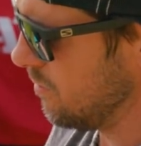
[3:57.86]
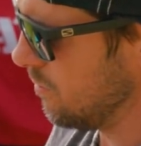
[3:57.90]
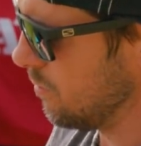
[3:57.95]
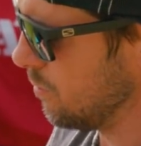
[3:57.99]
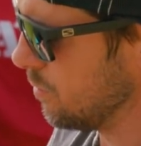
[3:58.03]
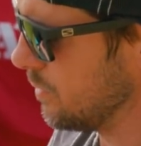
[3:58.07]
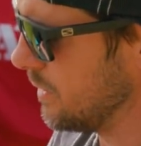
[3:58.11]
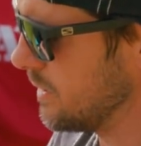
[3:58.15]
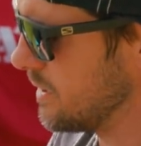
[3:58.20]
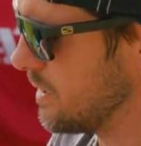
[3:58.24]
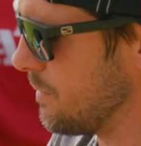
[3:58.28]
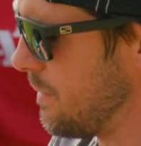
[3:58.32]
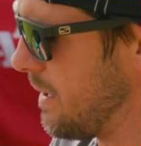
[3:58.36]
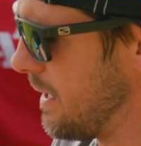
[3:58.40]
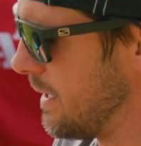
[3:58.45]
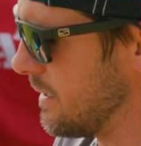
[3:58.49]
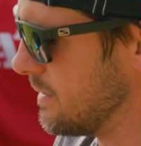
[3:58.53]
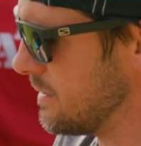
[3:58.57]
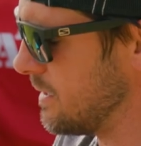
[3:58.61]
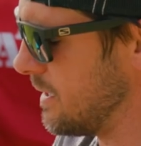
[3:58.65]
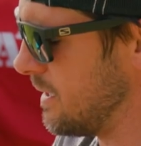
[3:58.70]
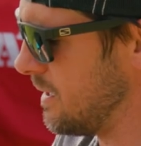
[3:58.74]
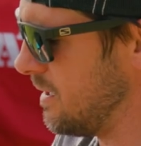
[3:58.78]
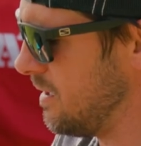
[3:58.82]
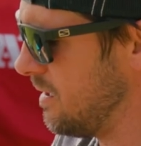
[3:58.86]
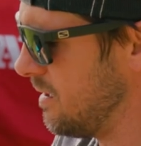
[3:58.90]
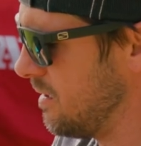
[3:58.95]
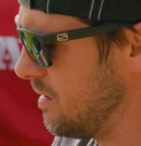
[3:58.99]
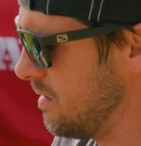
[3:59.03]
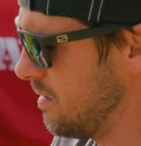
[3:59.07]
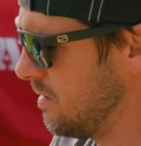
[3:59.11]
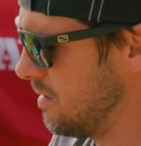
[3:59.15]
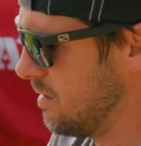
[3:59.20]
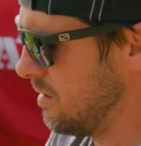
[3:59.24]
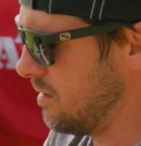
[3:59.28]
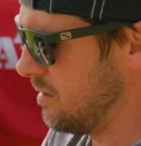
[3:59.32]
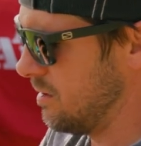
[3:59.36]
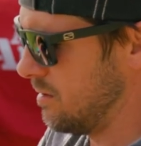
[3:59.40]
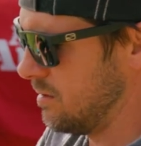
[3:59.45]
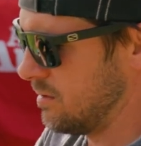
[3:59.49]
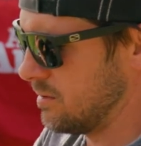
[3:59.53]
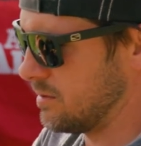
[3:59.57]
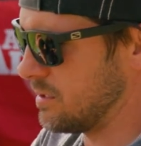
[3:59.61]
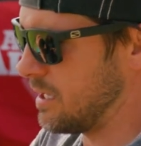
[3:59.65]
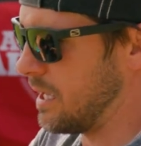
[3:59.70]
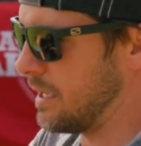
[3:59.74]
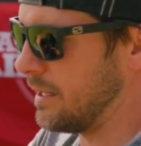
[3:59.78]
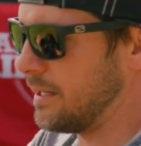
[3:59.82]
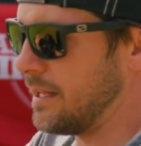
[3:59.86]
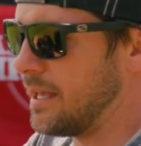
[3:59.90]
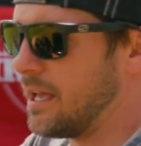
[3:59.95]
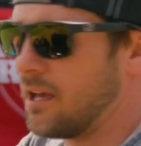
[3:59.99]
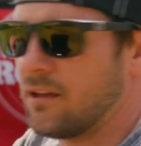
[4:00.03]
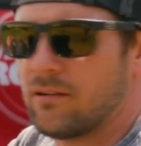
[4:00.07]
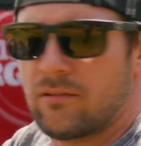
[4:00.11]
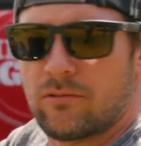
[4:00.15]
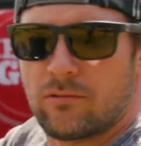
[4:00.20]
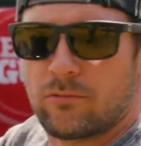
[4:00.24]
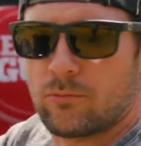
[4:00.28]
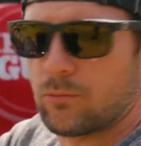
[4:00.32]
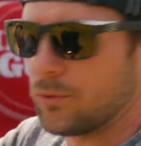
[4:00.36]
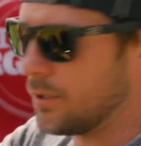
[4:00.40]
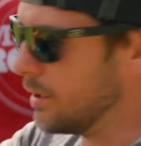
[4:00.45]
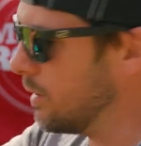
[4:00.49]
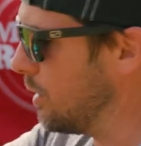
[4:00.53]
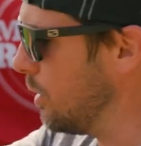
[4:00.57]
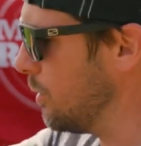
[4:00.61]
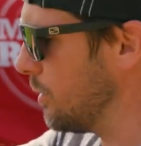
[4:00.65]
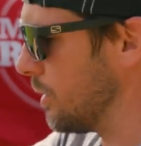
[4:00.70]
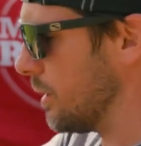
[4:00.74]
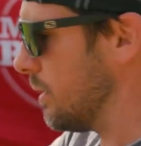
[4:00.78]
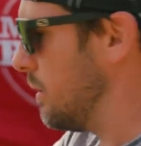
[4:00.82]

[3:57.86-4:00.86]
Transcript: release the magazine, slide it out, reload